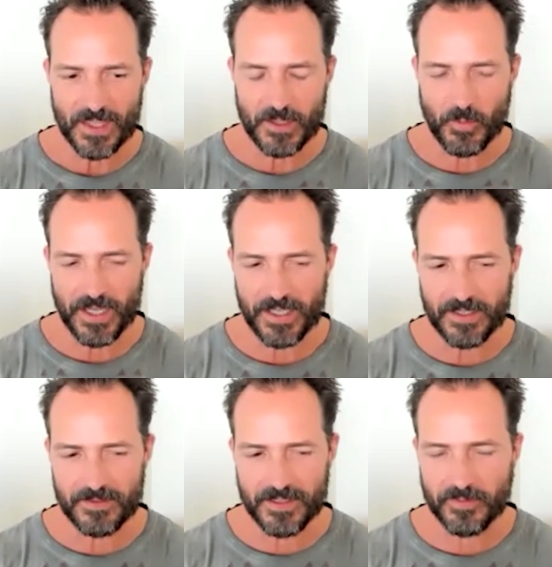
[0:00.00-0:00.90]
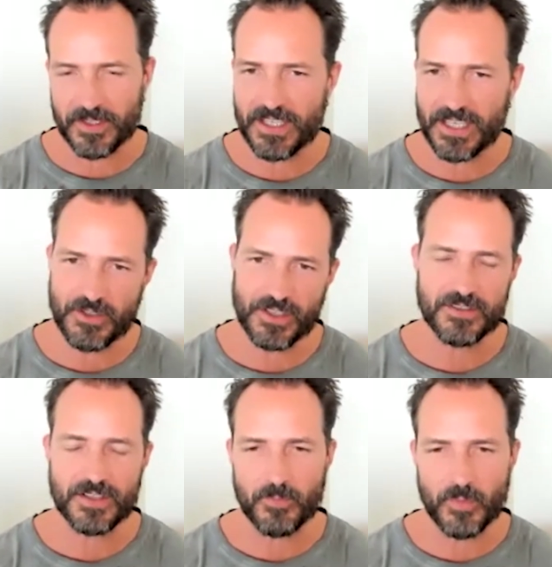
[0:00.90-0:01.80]
the way different
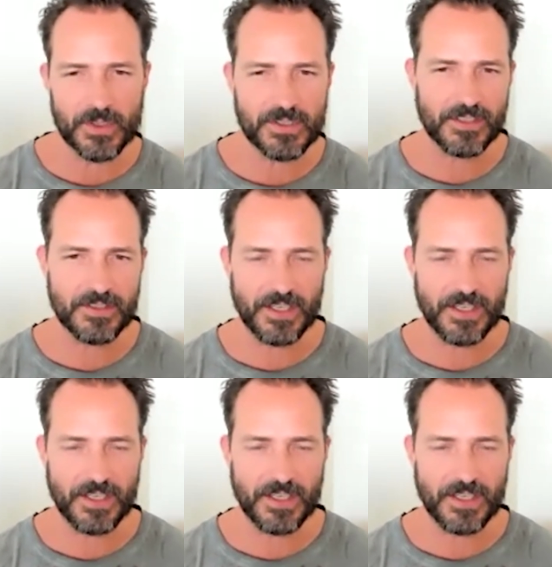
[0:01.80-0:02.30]
teachings and books and